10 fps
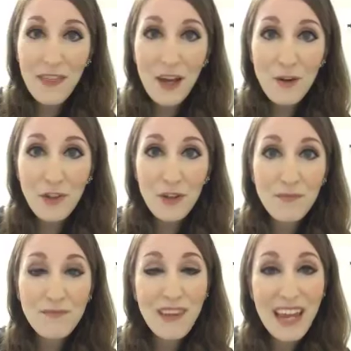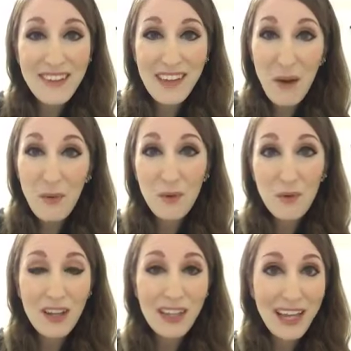I'll do is I
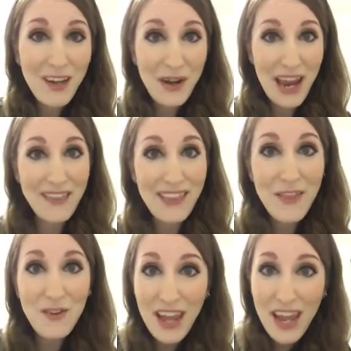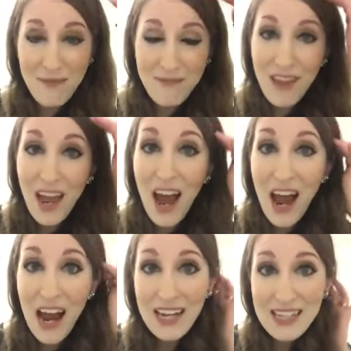will like okay. The other day
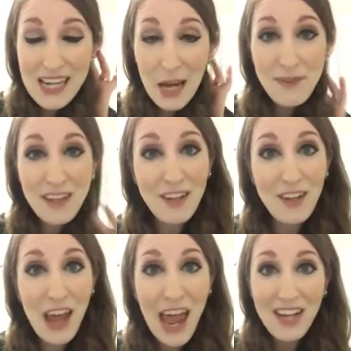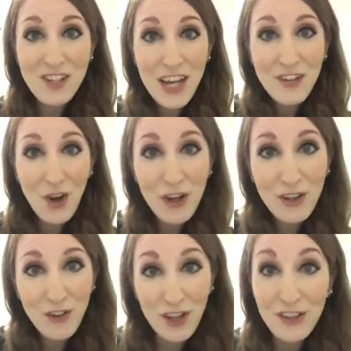I typed in hashtag Target Dollar